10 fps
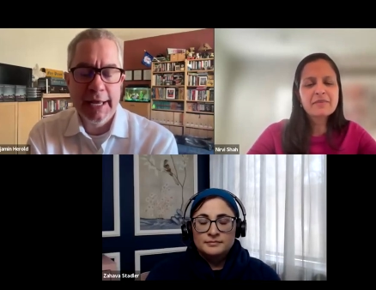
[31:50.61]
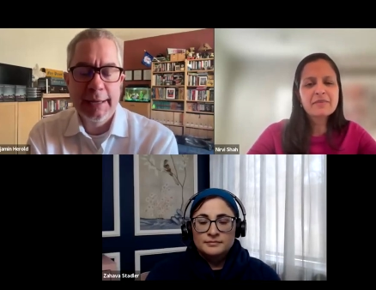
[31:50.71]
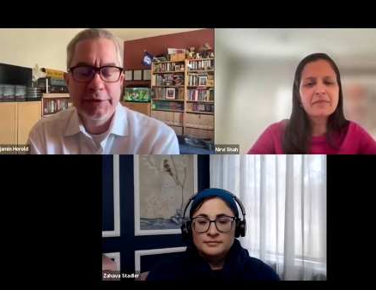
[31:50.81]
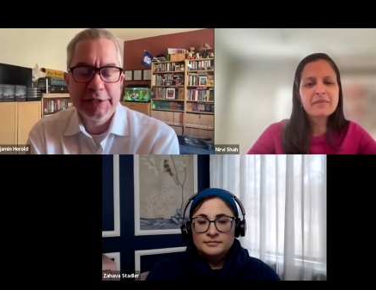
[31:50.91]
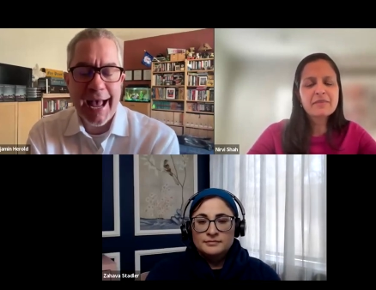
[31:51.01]

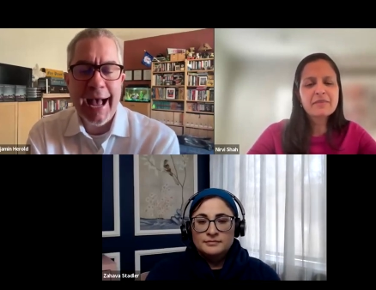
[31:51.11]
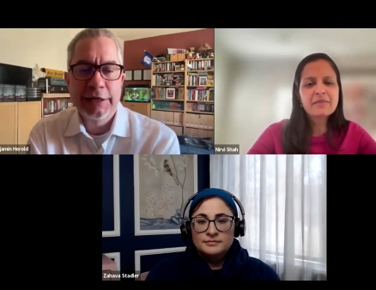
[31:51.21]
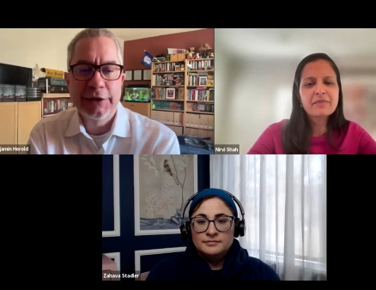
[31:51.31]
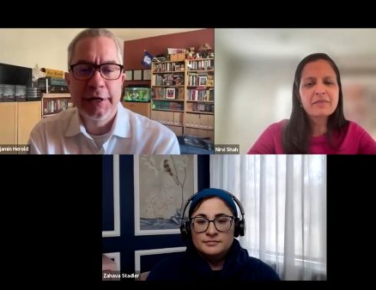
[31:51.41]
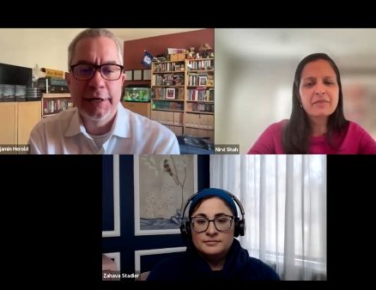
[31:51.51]
Speaker 1: able to
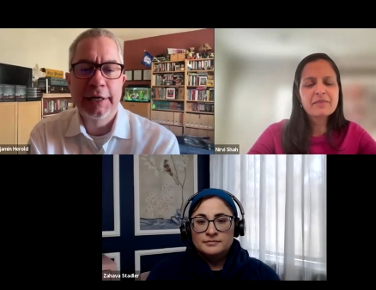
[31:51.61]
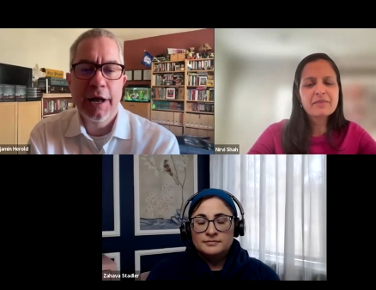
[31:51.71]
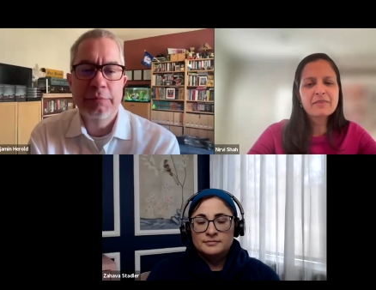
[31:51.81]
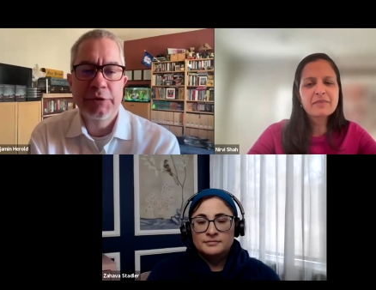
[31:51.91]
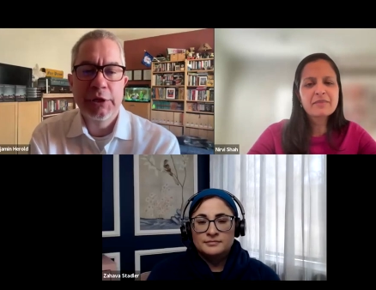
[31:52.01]
act on it in
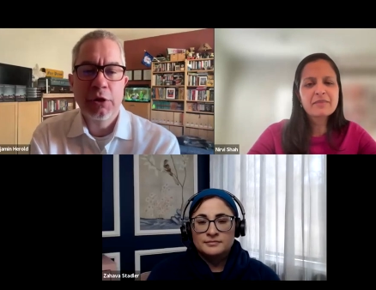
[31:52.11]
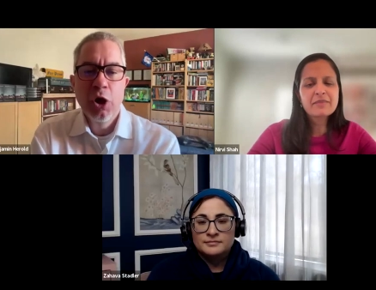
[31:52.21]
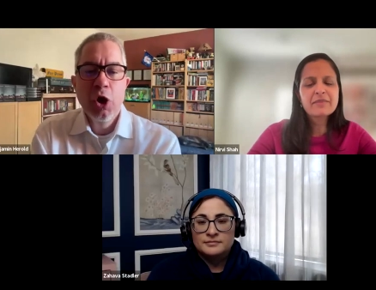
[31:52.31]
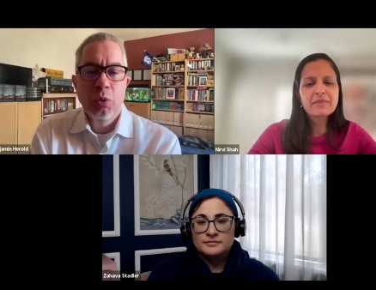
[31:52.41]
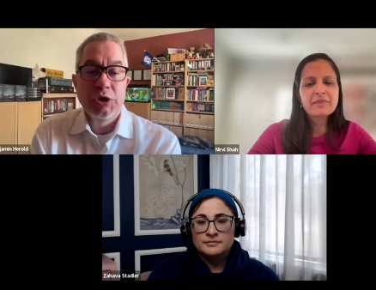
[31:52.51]
Compton
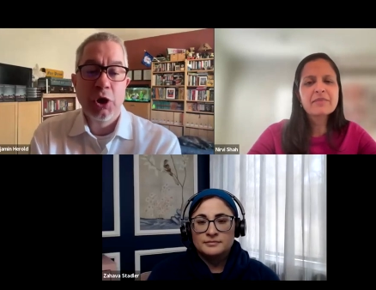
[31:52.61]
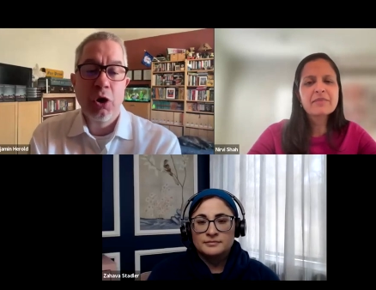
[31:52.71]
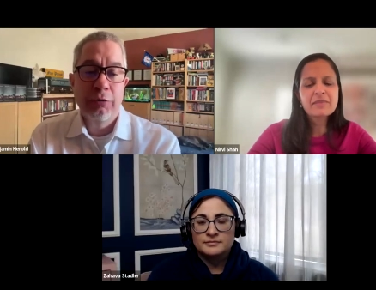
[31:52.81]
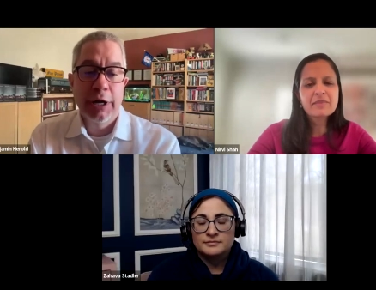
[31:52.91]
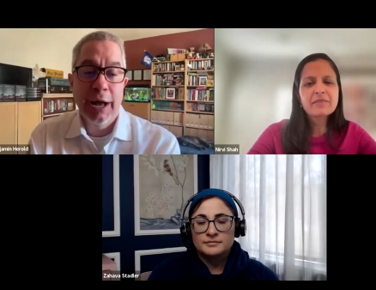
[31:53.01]
was
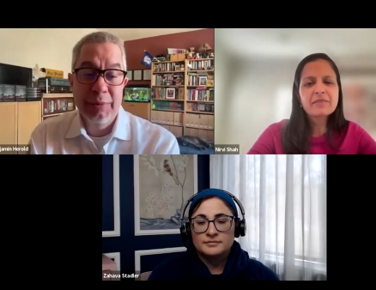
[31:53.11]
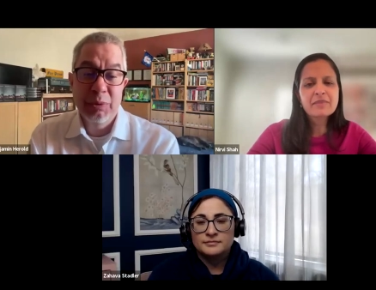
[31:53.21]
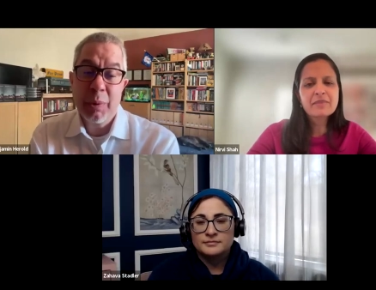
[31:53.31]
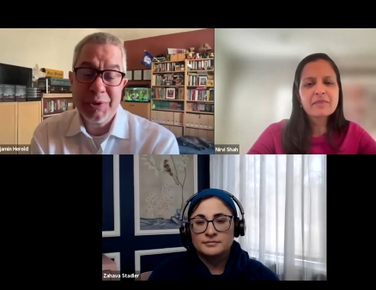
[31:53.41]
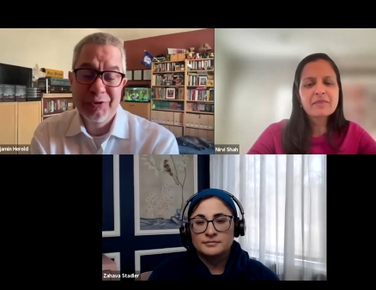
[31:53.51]
overcoming
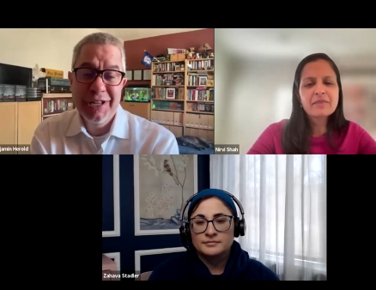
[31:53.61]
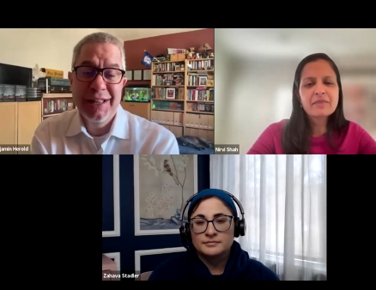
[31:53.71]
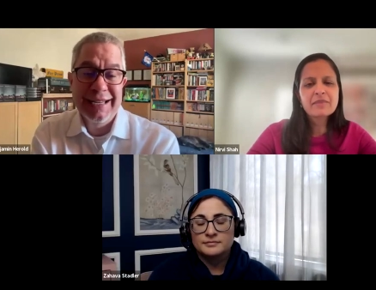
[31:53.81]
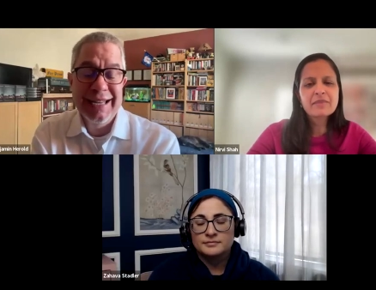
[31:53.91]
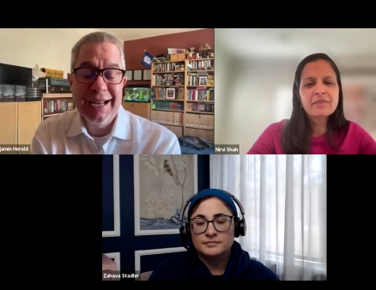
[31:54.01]
what was
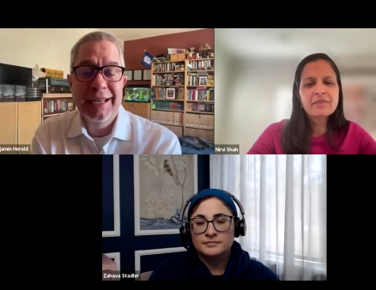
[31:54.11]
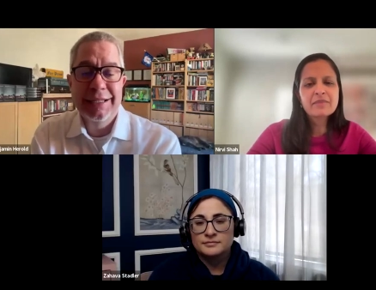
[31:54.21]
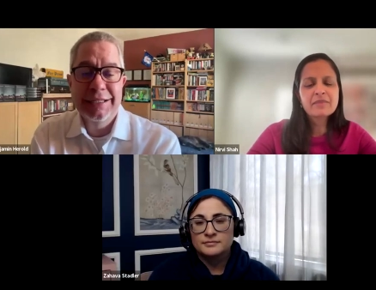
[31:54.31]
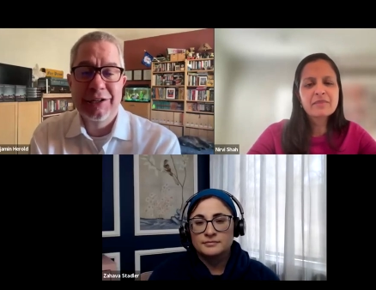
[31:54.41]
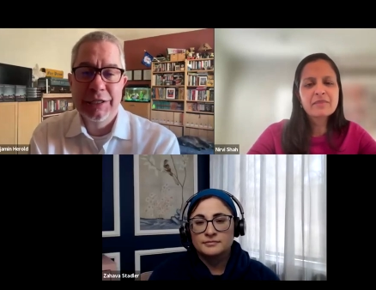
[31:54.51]
really a
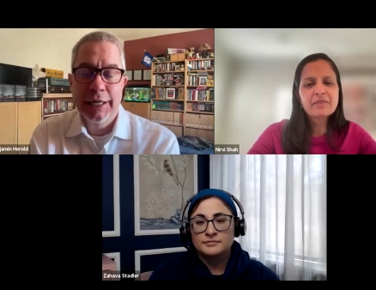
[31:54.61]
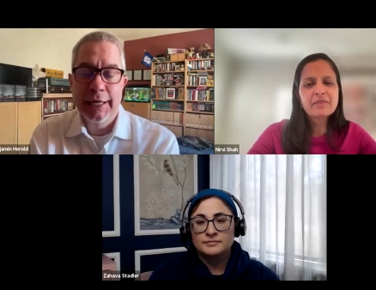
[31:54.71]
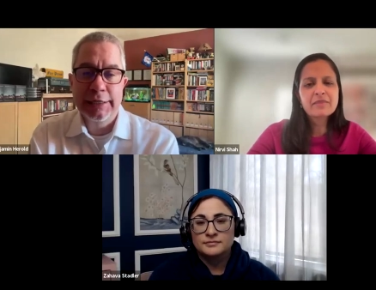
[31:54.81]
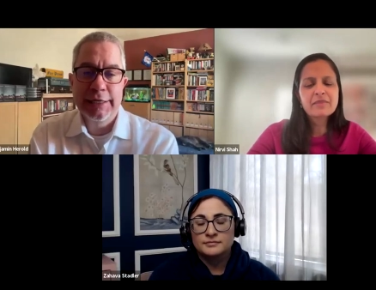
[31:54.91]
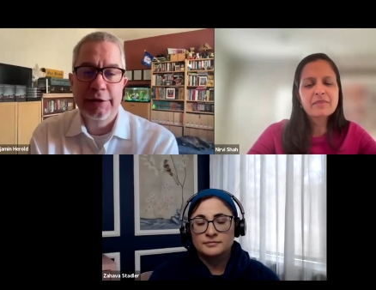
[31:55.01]
decades long
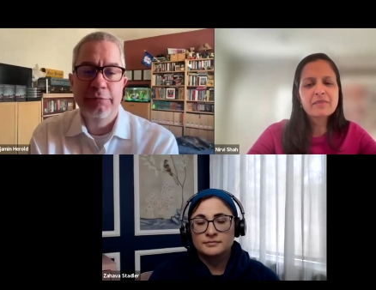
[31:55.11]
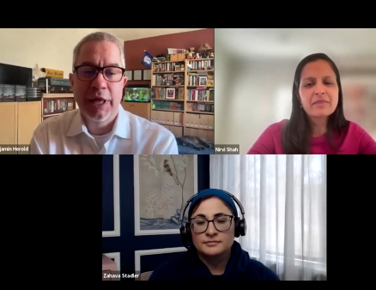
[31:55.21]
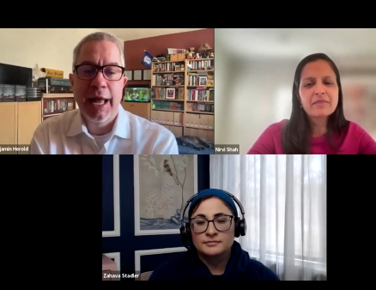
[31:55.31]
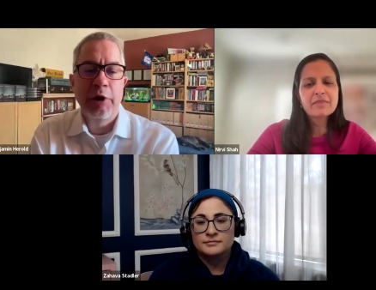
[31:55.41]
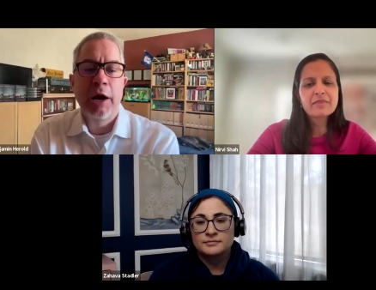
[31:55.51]
legacy of
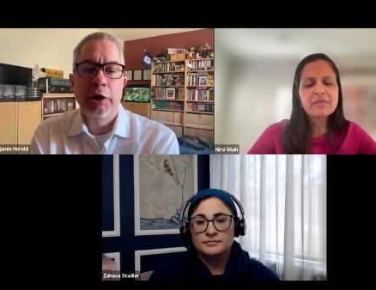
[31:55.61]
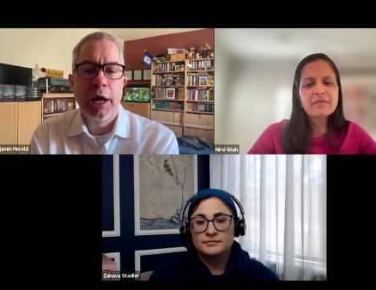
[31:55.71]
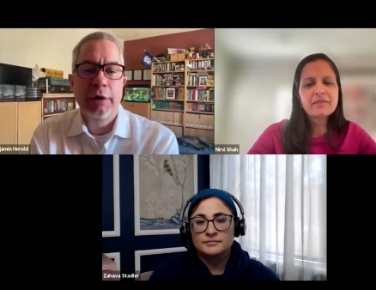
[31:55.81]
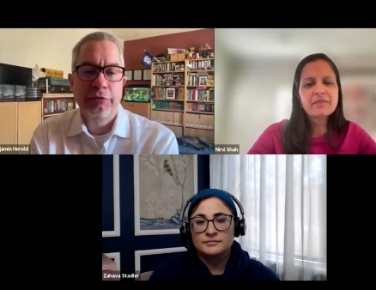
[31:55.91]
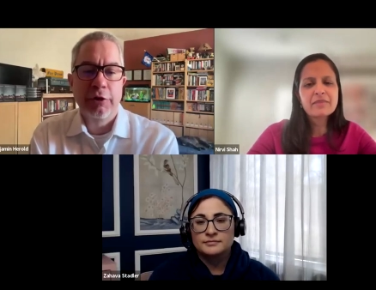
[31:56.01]
black brown
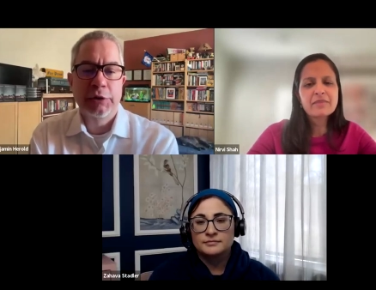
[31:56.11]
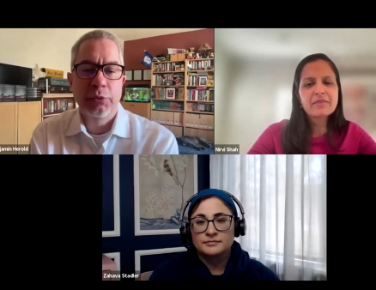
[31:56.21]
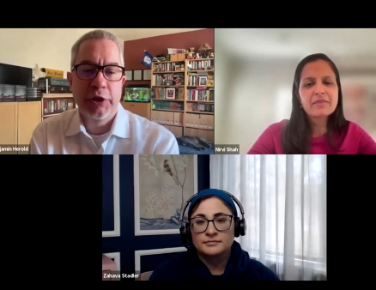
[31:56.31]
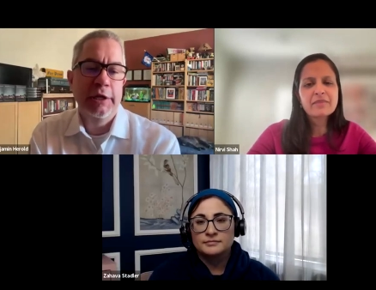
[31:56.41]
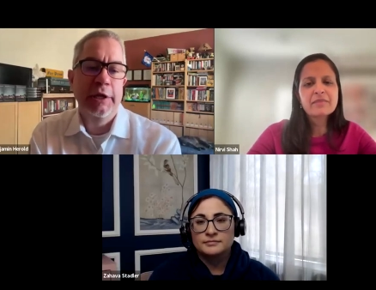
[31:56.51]
conflict
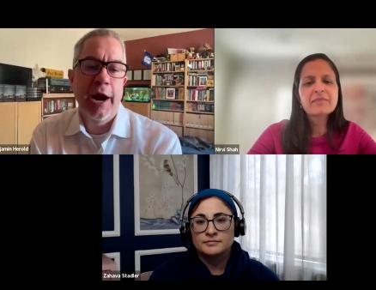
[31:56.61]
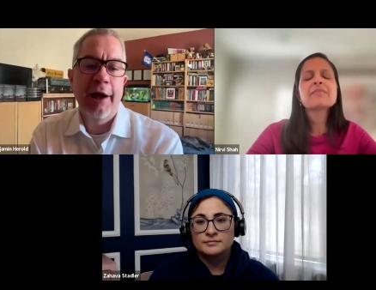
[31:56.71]
within there.